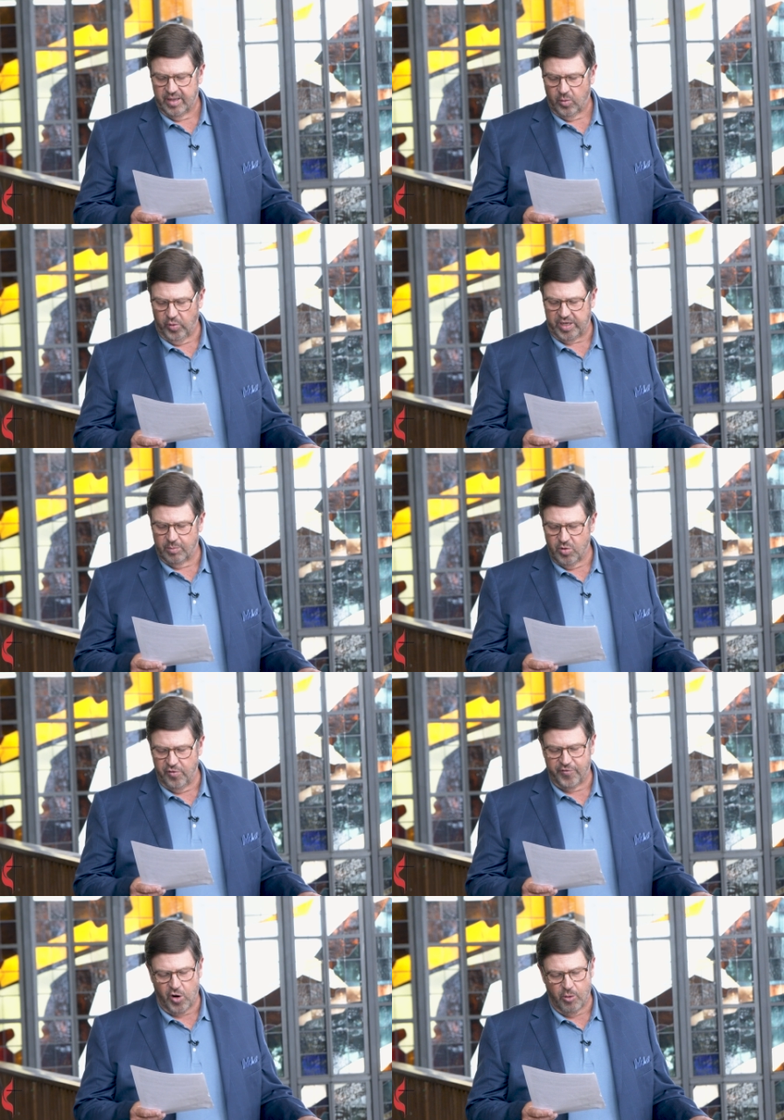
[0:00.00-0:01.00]
we can
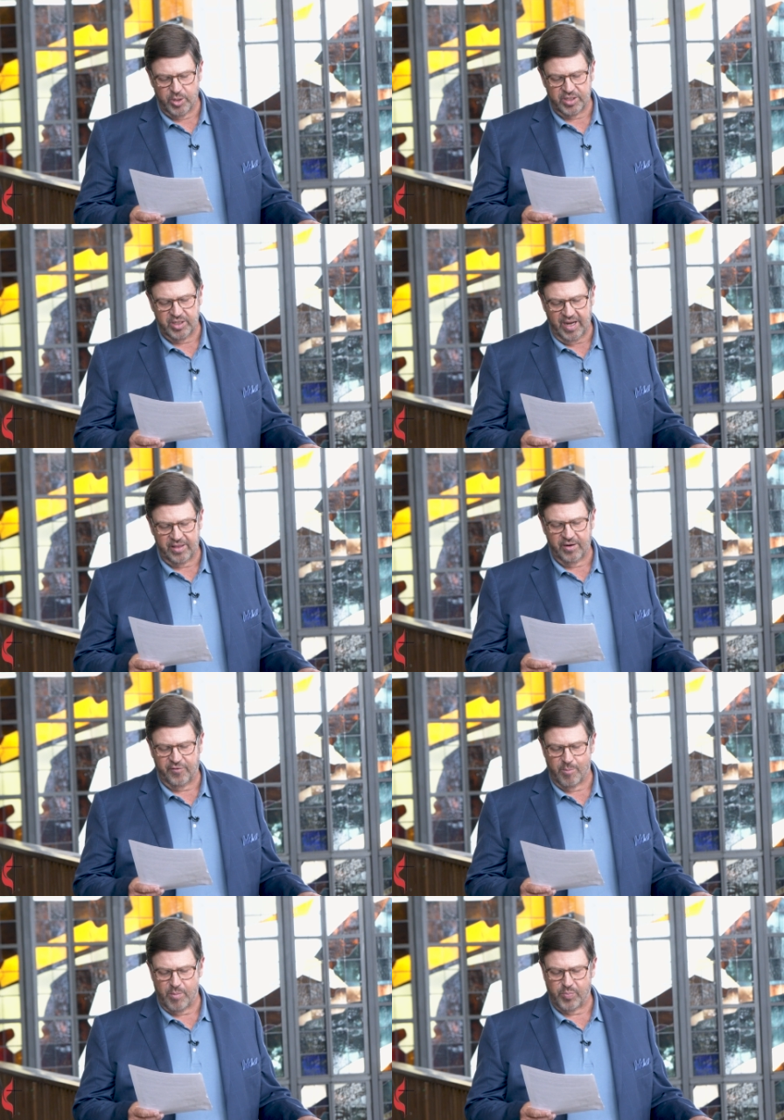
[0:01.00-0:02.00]
move forward together
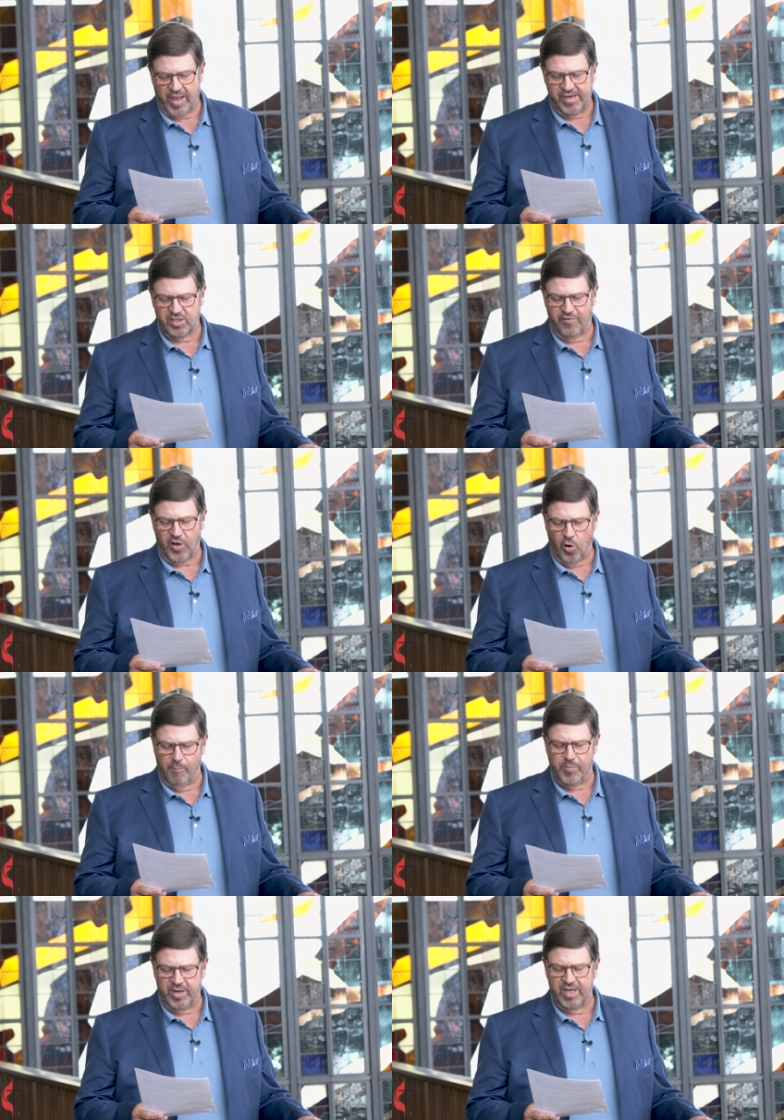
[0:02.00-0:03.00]
from a place of
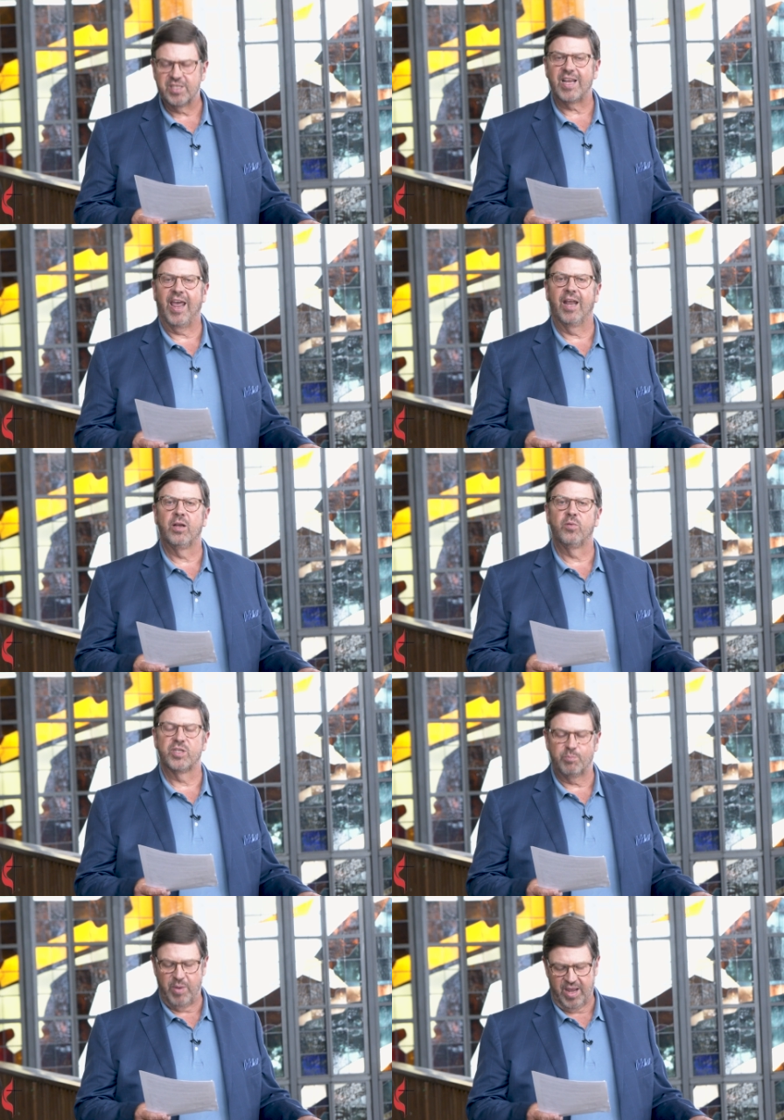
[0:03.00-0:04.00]
openness and
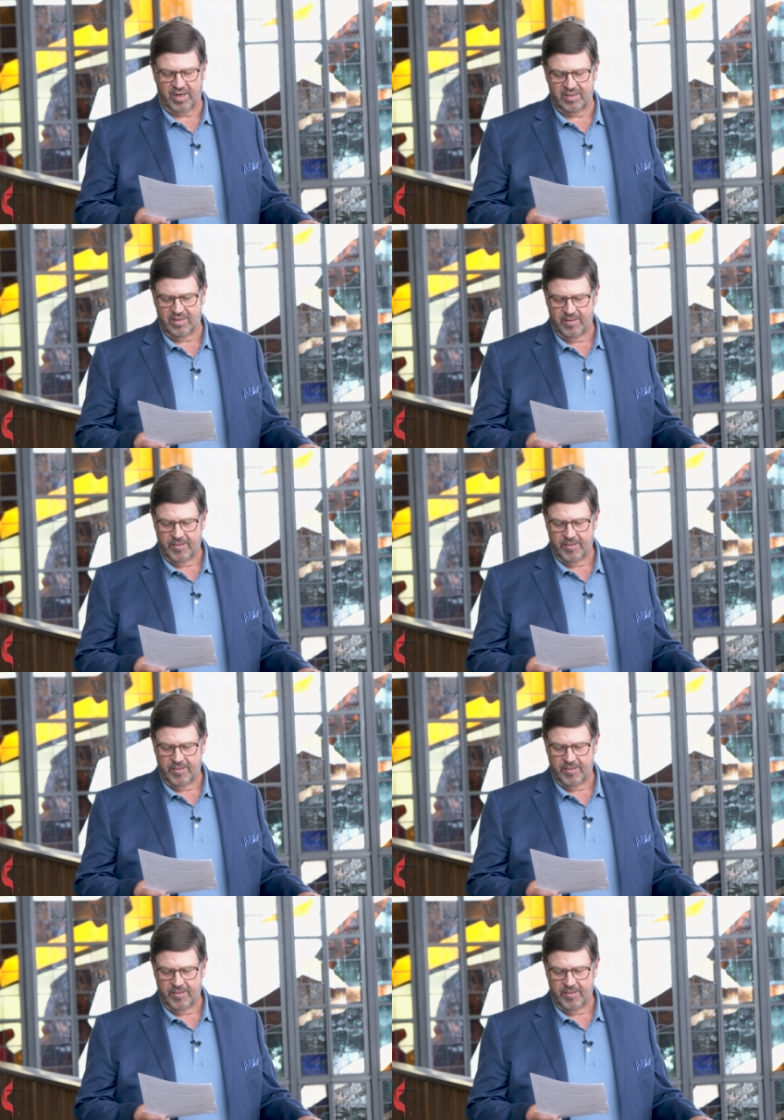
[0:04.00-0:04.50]
respect,